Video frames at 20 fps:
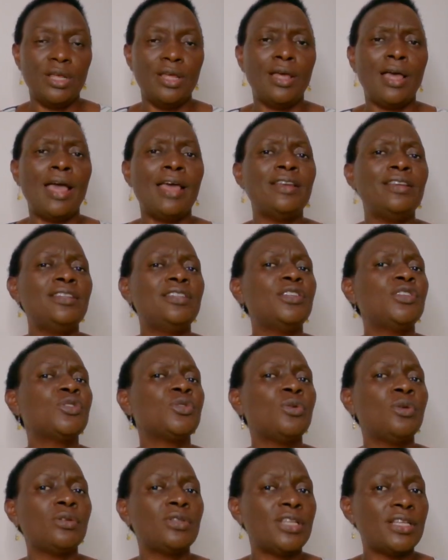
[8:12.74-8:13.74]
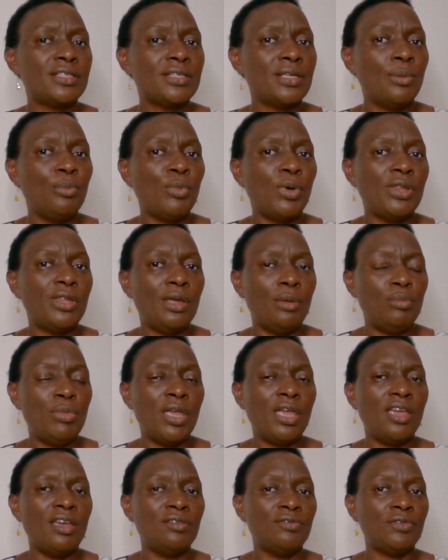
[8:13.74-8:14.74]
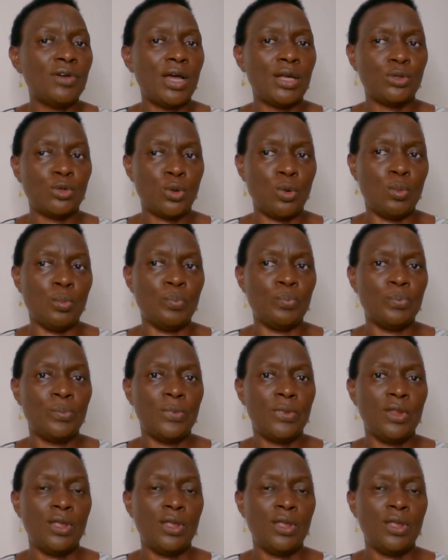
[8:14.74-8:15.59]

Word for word: and it is not the same way they behave at home.